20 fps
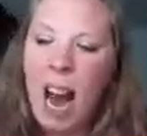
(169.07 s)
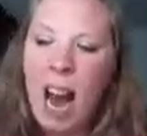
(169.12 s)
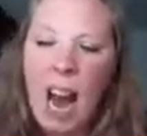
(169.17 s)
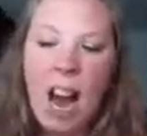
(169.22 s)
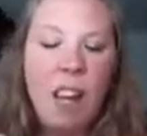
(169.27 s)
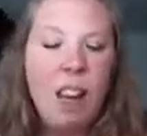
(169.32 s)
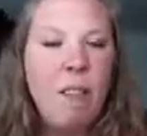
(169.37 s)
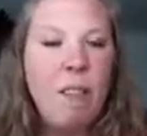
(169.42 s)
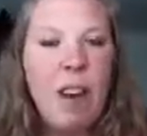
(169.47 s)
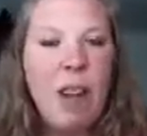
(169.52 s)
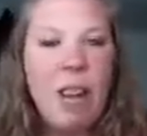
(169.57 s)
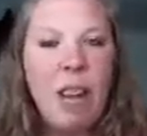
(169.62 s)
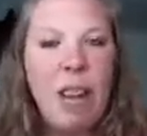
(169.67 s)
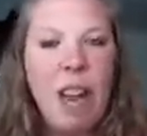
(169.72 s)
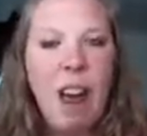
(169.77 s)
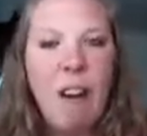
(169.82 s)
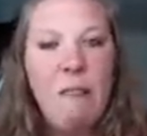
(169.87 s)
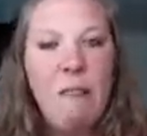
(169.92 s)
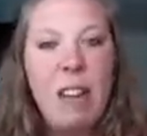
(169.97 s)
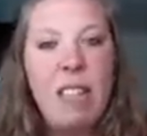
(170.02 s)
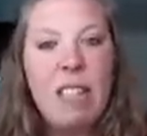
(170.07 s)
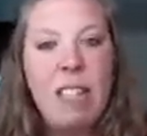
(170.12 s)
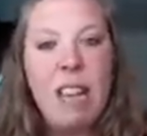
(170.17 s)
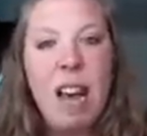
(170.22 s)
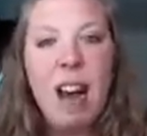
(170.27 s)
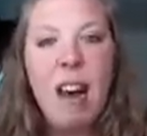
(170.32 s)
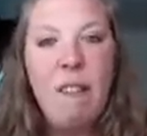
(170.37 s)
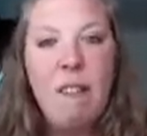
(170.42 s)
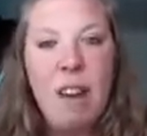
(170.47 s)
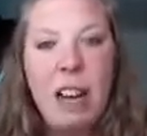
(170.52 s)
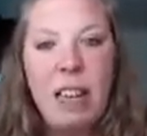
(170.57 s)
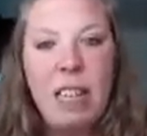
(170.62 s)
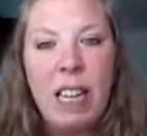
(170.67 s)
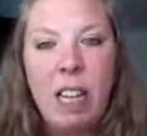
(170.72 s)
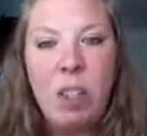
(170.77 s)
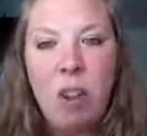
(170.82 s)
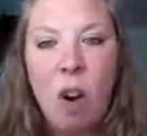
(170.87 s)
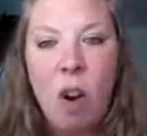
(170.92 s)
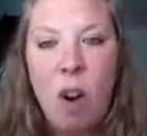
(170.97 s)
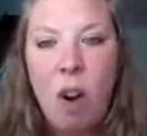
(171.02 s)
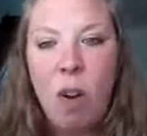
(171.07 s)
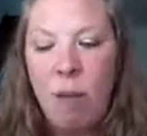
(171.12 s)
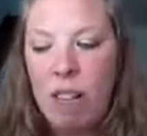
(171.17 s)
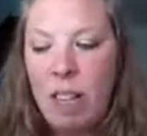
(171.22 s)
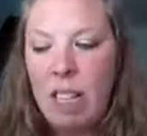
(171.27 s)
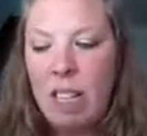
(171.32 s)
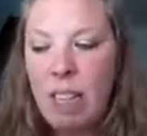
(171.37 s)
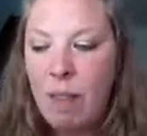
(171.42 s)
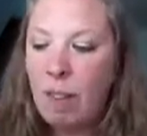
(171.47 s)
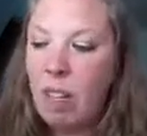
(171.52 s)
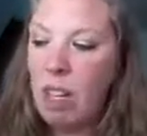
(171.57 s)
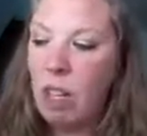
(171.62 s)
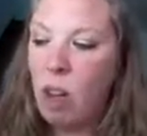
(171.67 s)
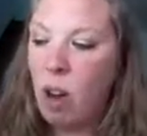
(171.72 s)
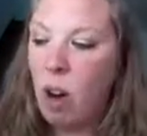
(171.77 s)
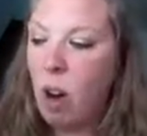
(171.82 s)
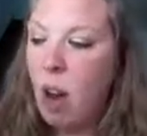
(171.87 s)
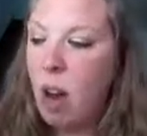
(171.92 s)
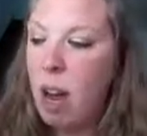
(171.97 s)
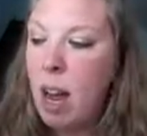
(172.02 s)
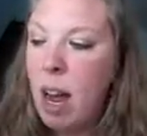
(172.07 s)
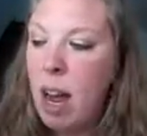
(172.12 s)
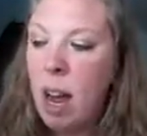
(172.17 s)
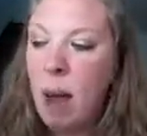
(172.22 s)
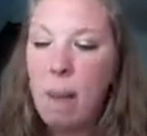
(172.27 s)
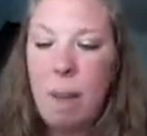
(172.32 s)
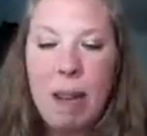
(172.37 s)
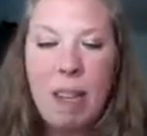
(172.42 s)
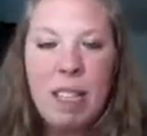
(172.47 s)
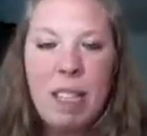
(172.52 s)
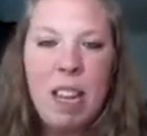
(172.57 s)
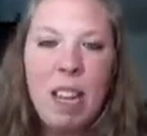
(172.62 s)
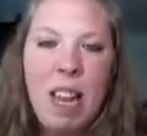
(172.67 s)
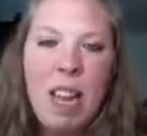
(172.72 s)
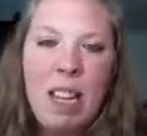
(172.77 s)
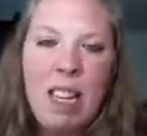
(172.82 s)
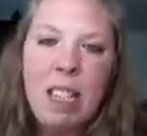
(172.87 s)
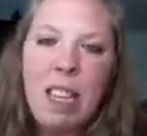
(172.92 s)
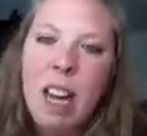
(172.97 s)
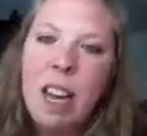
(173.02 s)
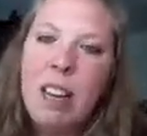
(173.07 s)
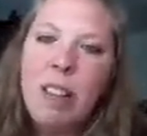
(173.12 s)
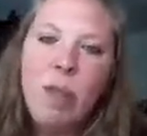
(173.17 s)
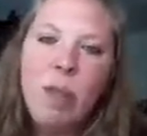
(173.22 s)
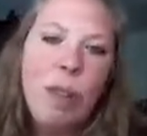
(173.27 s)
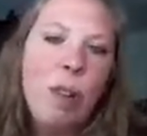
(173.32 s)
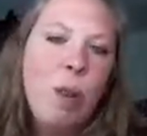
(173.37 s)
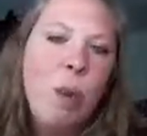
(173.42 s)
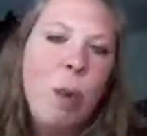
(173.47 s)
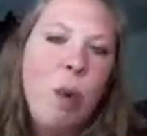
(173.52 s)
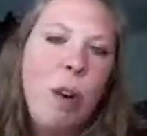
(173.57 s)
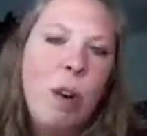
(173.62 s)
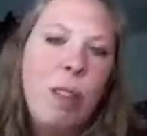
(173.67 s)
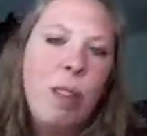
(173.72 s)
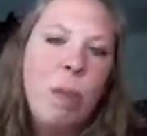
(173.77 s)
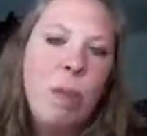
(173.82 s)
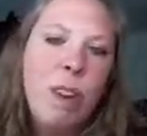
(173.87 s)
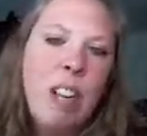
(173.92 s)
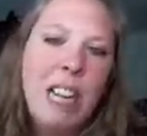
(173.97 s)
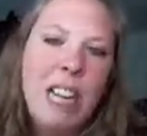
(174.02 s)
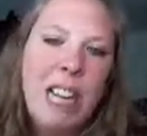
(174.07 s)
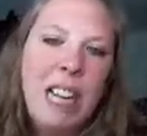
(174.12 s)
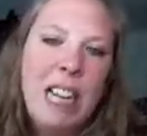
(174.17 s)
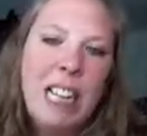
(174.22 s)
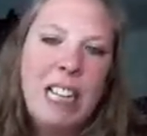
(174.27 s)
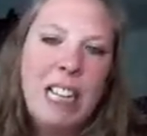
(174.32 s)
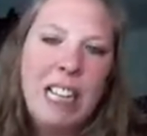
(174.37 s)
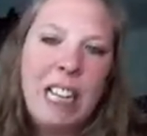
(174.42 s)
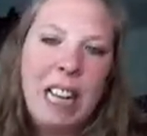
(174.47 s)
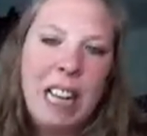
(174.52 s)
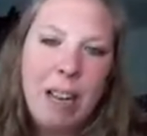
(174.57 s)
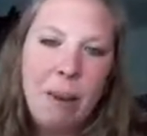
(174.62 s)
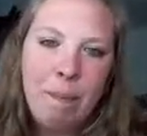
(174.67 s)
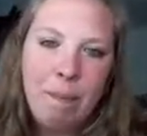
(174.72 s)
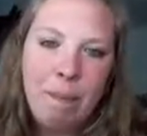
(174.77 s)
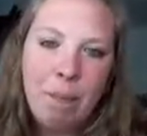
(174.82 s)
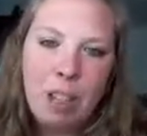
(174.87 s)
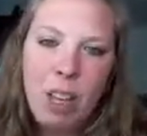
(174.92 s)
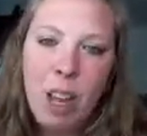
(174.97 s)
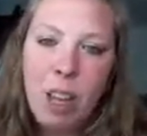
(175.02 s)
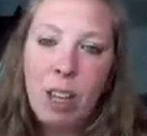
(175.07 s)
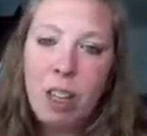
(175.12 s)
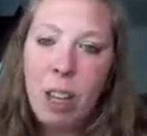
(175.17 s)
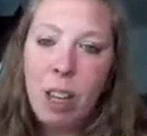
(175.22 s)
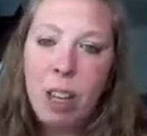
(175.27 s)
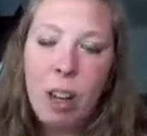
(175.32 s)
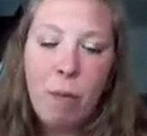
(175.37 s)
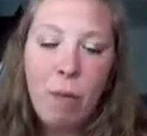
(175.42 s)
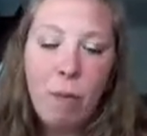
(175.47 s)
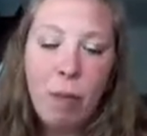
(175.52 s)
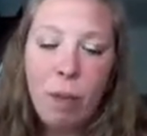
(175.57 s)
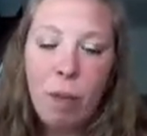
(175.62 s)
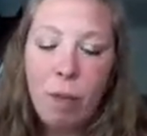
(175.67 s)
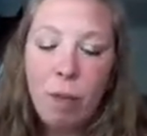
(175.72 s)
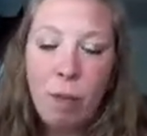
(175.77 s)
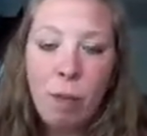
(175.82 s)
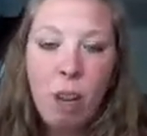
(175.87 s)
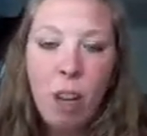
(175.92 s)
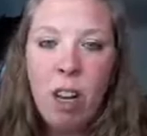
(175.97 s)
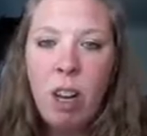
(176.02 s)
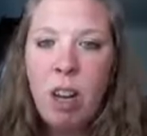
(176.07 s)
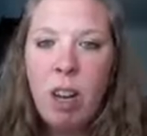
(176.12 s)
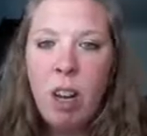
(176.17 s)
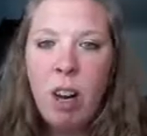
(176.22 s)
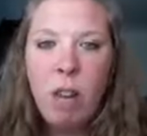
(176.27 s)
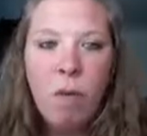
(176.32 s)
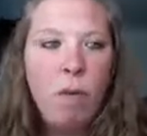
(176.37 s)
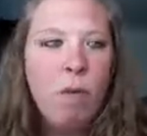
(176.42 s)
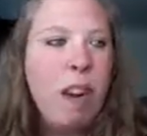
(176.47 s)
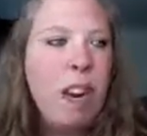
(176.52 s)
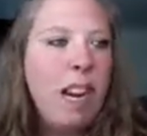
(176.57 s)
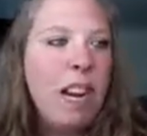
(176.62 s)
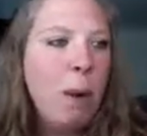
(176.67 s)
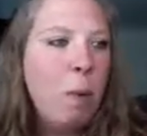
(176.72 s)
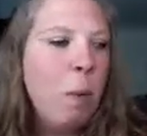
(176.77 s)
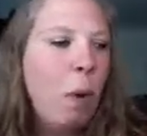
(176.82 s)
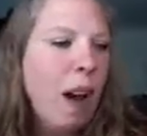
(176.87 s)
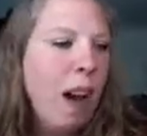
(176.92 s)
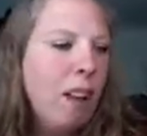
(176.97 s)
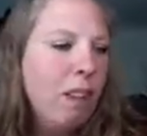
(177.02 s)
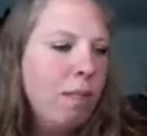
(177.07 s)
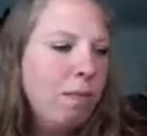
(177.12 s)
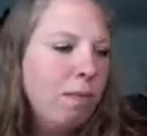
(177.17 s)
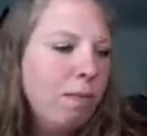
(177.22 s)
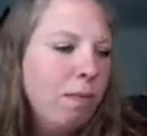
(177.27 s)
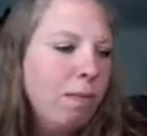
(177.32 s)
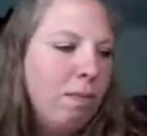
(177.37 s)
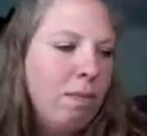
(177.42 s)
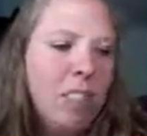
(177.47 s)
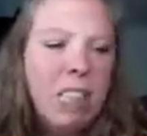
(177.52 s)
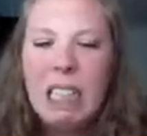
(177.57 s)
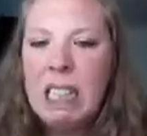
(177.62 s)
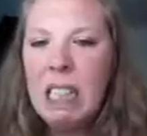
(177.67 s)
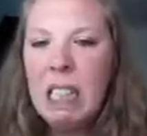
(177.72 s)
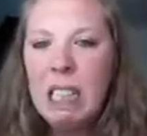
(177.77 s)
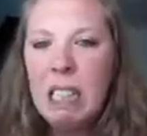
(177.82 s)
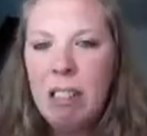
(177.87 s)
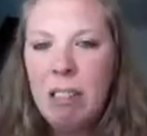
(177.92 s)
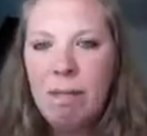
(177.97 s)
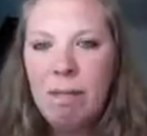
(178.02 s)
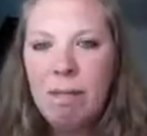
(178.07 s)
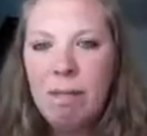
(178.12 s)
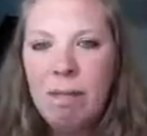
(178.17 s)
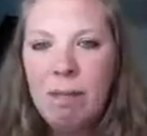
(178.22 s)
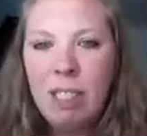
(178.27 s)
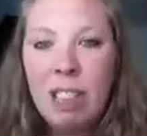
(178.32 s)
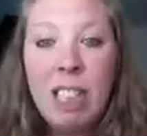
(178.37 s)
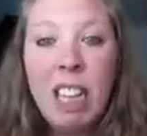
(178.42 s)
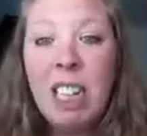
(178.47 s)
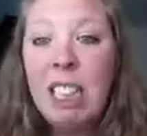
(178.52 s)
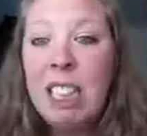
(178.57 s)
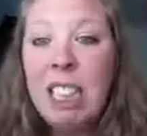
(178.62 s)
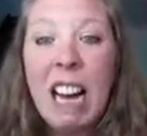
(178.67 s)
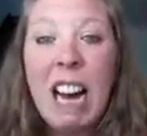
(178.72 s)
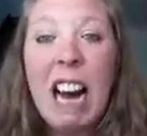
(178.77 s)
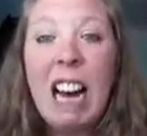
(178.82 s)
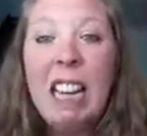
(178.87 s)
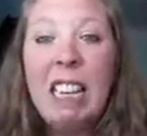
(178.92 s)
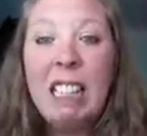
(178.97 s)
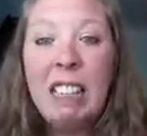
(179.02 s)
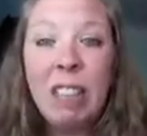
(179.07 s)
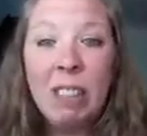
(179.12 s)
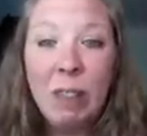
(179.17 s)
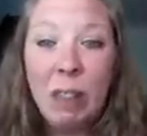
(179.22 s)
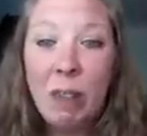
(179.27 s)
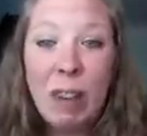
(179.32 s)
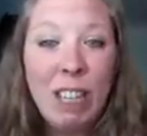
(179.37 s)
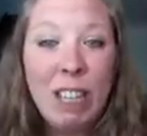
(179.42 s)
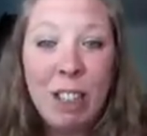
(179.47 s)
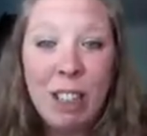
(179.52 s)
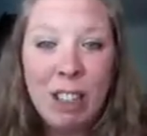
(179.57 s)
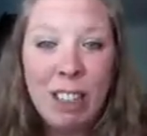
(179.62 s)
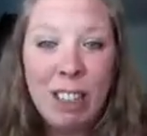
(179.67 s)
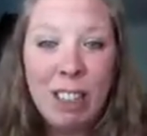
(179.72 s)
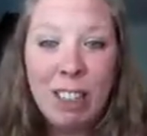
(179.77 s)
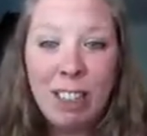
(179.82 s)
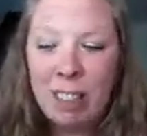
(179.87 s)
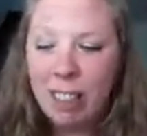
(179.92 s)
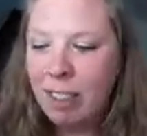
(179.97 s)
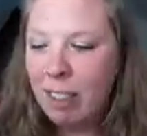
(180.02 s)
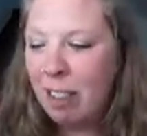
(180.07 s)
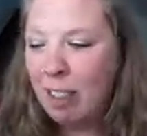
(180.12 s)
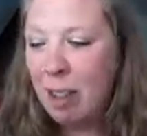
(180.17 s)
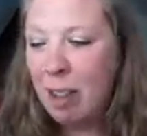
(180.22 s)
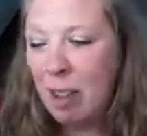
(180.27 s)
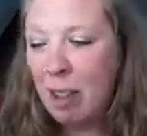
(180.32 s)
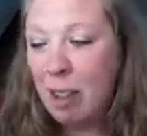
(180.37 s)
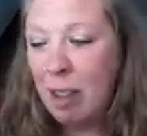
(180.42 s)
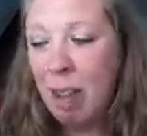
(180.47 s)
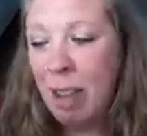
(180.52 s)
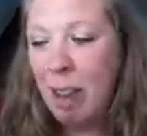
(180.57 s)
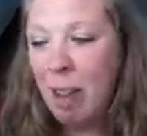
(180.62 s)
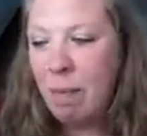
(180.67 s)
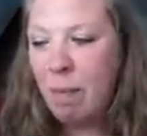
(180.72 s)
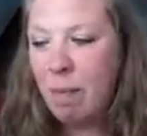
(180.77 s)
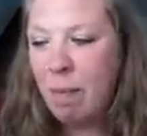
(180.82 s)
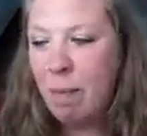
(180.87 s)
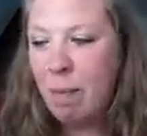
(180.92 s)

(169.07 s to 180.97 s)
and the fact that their fins are fairly short, relatively short, it means that they slice through the water really easily. So they're just really well designed creatures. They're